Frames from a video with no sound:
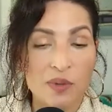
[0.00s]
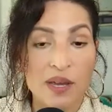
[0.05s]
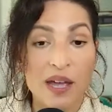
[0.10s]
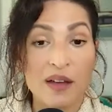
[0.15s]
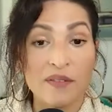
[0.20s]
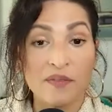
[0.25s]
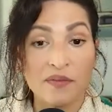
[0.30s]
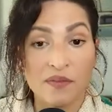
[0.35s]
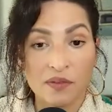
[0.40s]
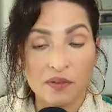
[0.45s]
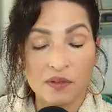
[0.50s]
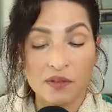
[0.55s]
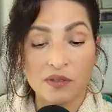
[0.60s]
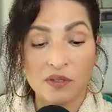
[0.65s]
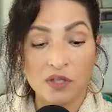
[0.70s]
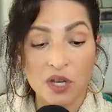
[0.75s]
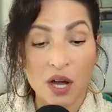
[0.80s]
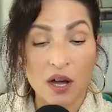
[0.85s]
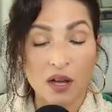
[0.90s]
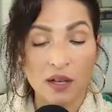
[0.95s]
We have
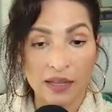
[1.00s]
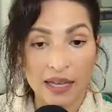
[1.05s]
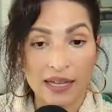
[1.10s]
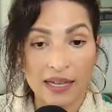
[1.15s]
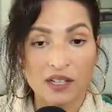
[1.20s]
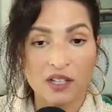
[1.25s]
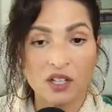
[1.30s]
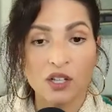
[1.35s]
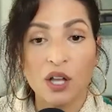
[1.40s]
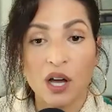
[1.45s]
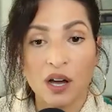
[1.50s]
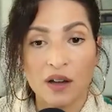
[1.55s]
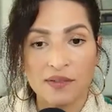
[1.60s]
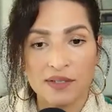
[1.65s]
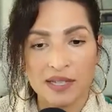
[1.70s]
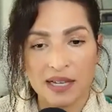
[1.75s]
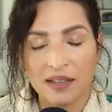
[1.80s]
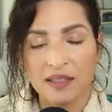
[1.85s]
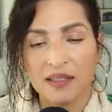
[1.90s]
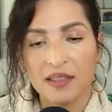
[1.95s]
do- like
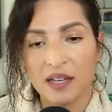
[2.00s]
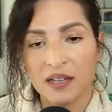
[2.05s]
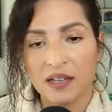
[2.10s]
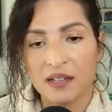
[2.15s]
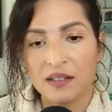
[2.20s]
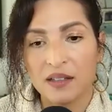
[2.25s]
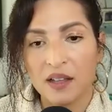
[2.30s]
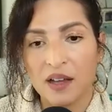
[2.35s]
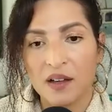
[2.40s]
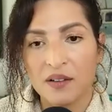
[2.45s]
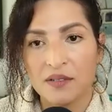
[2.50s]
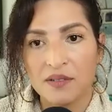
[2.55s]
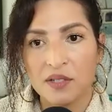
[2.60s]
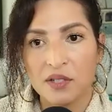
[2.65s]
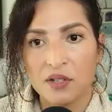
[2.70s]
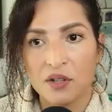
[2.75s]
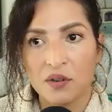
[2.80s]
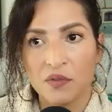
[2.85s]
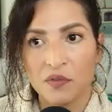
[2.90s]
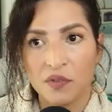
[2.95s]
gloves, like thick gloves,
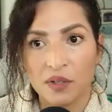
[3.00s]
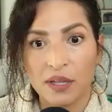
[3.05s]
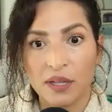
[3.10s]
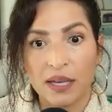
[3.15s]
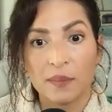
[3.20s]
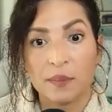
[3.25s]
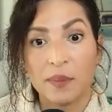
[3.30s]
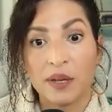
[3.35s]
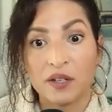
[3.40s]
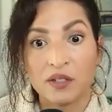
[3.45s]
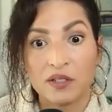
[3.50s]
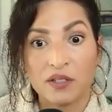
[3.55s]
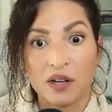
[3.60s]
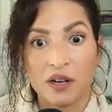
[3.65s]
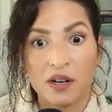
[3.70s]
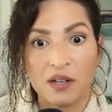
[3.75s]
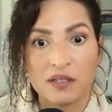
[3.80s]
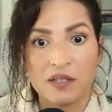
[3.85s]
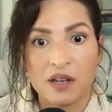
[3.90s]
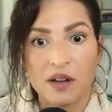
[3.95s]
you know, mm, for like bigger
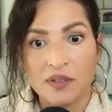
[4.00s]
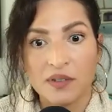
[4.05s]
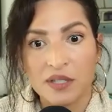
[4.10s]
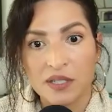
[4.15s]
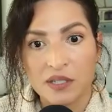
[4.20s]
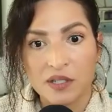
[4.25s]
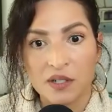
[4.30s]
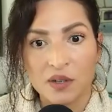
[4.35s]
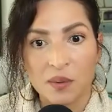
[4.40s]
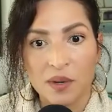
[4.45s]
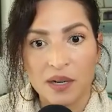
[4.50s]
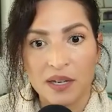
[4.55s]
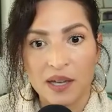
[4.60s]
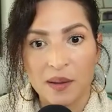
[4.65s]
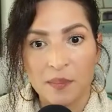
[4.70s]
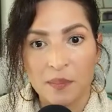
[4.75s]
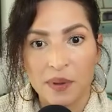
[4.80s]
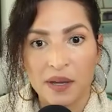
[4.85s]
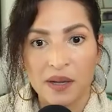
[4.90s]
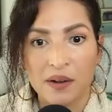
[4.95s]
dogs. Obviously, you don't want to
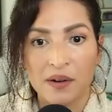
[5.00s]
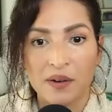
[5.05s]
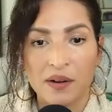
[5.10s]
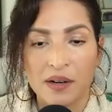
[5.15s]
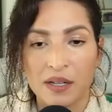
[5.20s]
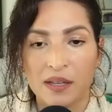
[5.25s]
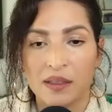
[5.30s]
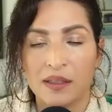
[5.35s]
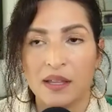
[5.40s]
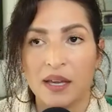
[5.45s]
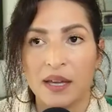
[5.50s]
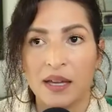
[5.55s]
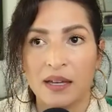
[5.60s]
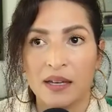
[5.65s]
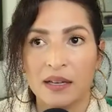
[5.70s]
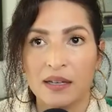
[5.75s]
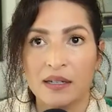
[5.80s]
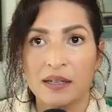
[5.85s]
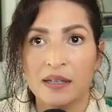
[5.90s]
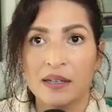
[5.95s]
yeah. get bit or
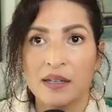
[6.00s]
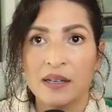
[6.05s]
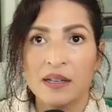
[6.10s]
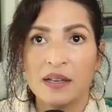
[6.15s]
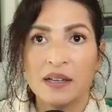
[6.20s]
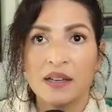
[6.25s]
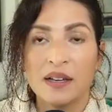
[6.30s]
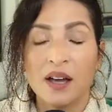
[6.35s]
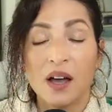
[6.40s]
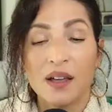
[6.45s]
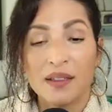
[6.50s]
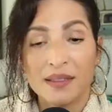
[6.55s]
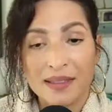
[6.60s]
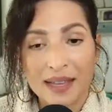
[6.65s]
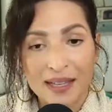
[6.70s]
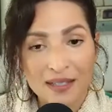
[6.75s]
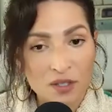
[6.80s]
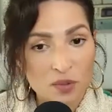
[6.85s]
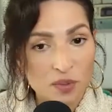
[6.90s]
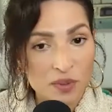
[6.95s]
anything and
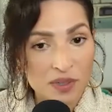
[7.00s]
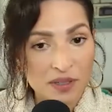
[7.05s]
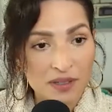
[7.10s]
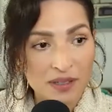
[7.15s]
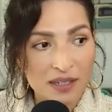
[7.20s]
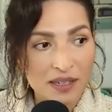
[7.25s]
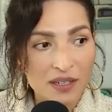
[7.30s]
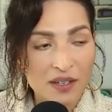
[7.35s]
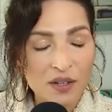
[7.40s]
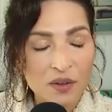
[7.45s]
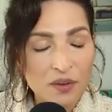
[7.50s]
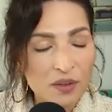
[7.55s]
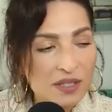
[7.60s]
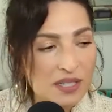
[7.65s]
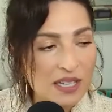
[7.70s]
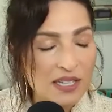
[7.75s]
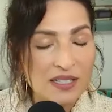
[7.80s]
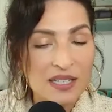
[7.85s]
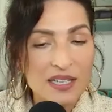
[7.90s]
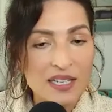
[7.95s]
that's yeah. really, you know, it's
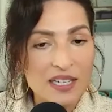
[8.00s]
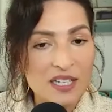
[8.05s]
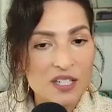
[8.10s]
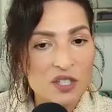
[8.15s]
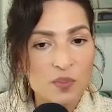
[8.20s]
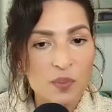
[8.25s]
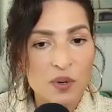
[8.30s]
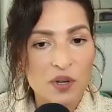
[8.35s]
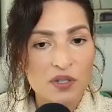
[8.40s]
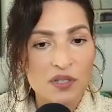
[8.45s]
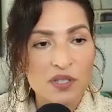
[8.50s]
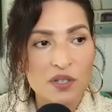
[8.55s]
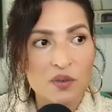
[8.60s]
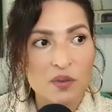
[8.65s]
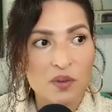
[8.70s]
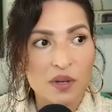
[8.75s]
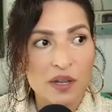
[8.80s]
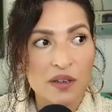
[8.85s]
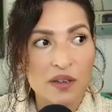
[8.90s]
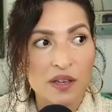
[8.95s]
like to each person
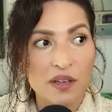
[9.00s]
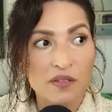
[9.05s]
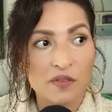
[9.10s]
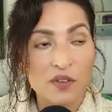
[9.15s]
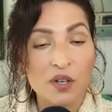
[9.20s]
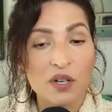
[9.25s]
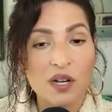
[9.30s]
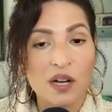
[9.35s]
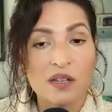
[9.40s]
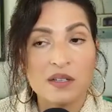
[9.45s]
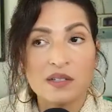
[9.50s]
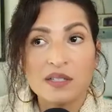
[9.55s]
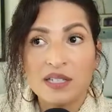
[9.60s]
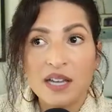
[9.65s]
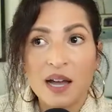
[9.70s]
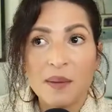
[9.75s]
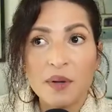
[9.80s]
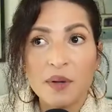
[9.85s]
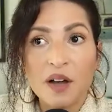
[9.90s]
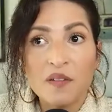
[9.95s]
if you're
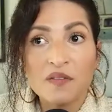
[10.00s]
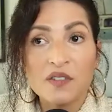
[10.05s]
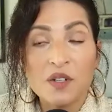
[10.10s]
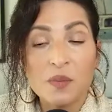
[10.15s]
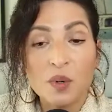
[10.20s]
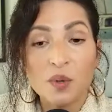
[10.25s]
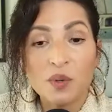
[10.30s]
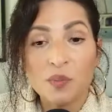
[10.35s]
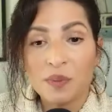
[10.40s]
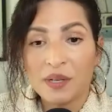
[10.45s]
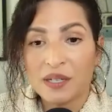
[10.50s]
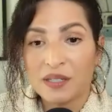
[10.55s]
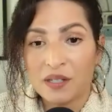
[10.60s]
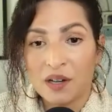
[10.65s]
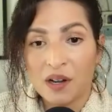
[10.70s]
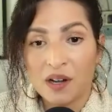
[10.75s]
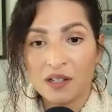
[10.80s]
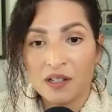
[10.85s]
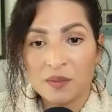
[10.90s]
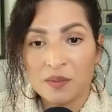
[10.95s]
see I'm comfortable with big
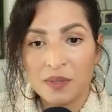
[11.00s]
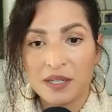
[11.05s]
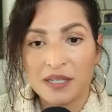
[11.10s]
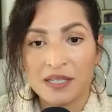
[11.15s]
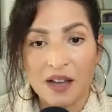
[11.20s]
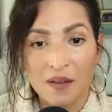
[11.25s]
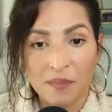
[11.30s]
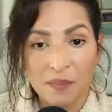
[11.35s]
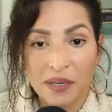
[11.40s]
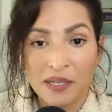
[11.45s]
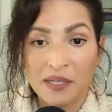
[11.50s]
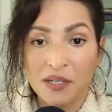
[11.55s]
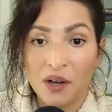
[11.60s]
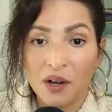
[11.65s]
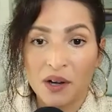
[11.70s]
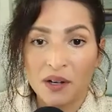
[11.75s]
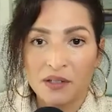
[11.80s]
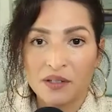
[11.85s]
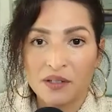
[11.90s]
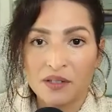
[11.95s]
dogs because I have big
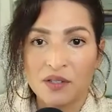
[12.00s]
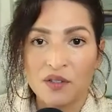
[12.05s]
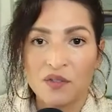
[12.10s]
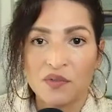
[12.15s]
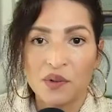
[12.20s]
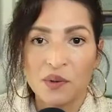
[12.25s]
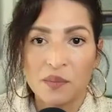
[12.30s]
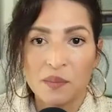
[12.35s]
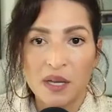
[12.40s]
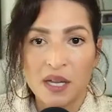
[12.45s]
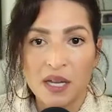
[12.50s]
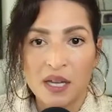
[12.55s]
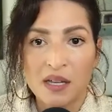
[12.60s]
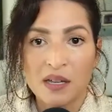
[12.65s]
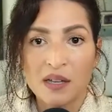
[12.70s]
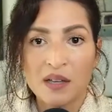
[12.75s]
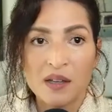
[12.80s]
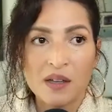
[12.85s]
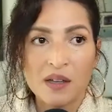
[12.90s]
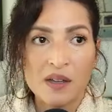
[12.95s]
dogs. So for mm-hmm. me,
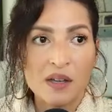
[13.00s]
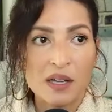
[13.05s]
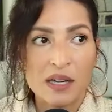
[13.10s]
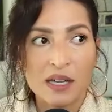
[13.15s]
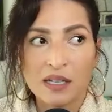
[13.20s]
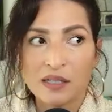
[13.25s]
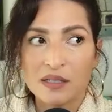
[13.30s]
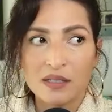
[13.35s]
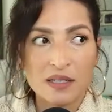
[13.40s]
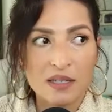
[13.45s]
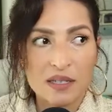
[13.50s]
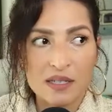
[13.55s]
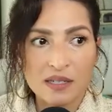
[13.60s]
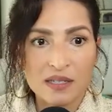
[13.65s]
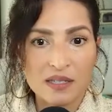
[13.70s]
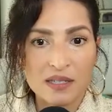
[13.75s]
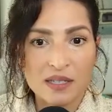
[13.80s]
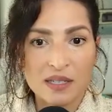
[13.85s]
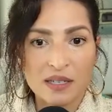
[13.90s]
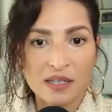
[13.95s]
it's
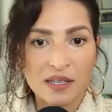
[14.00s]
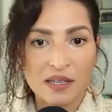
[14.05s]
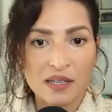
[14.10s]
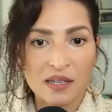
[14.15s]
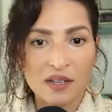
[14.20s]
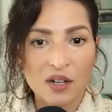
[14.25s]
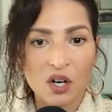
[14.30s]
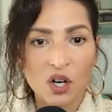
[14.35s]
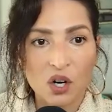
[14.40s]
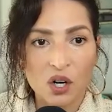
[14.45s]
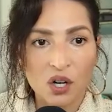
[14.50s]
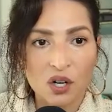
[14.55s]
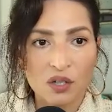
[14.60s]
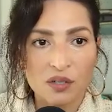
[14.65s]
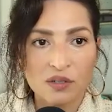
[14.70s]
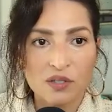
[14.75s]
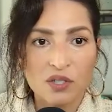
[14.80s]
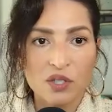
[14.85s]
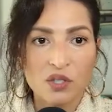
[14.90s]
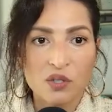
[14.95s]

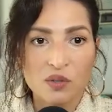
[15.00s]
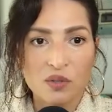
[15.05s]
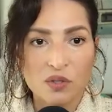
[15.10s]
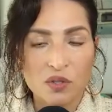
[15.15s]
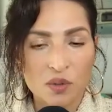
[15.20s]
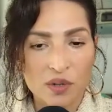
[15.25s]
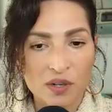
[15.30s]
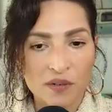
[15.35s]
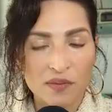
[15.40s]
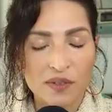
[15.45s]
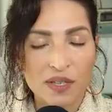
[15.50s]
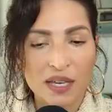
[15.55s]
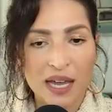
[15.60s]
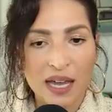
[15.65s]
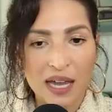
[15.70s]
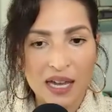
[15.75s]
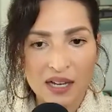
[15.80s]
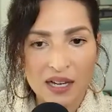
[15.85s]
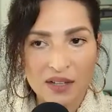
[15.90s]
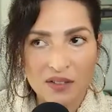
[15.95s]
easier to sort of
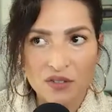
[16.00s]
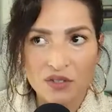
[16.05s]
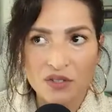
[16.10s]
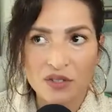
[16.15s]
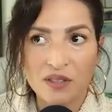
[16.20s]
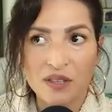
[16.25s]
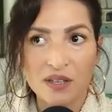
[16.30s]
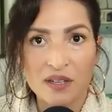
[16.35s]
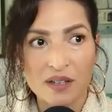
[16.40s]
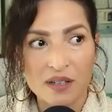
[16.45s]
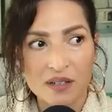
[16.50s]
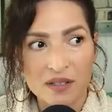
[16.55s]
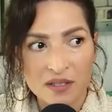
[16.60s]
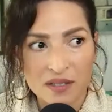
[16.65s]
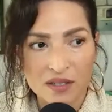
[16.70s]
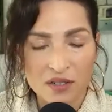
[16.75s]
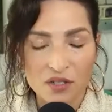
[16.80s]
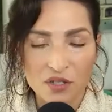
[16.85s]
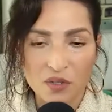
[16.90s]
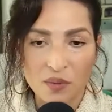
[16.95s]
gauge the
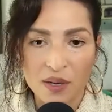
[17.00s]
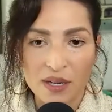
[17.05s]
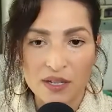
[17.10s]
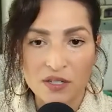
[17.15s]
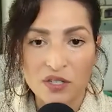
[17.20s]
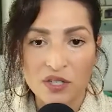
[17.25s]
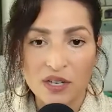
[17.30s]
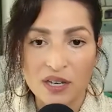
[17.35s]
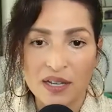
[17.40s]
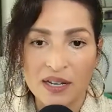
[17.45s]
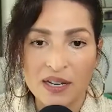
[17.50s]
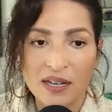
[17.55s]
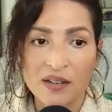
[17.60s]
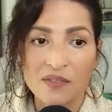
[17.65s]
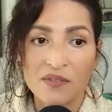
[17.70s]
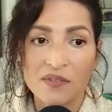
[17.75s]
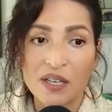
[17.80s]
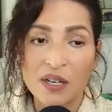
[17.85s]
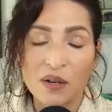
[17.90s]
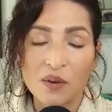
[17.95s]
situation. And
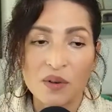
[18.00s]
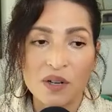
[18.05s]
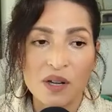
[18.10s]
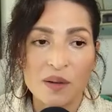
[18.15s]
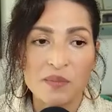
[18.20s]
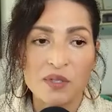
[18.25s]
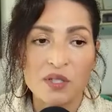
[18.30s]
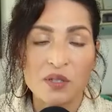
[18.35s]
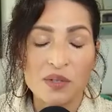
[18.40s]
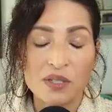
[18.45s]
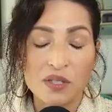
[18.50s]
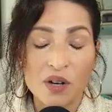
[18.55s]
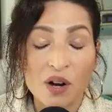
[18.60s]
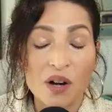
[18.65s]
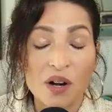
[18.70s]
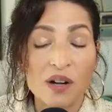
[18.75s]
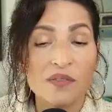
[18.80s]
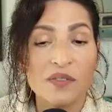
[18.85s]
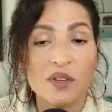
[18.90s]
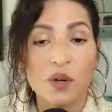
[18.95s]
if they don't come to you, it's
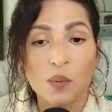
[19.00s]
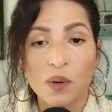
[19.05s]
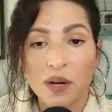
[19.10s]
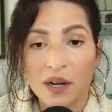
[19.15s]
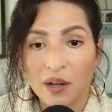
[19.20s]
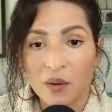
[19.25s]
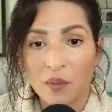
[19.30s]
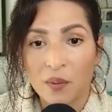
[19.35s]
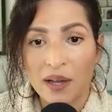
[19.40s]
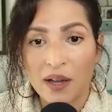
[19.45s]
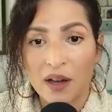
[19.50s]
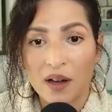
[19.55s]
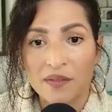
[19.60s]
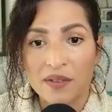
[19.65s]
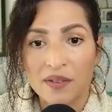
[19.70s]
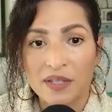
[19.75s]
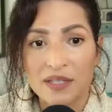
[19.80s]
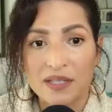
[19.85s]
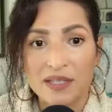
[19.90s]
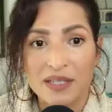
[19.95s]
hard if they're running away,
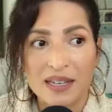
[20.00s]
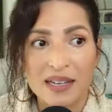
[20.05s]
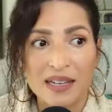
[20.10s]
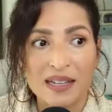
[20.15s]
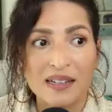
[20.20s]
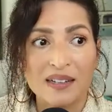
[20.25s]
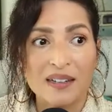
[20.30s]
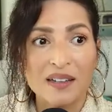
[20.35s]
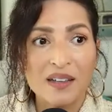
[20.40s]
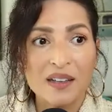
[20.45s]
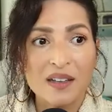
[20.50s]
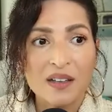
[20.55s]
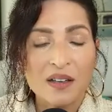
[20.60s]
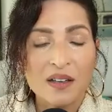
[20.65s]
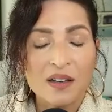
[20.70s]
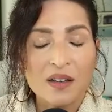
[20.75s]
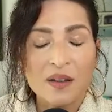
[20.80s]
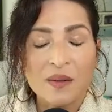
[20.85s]
obviously. And, yeah.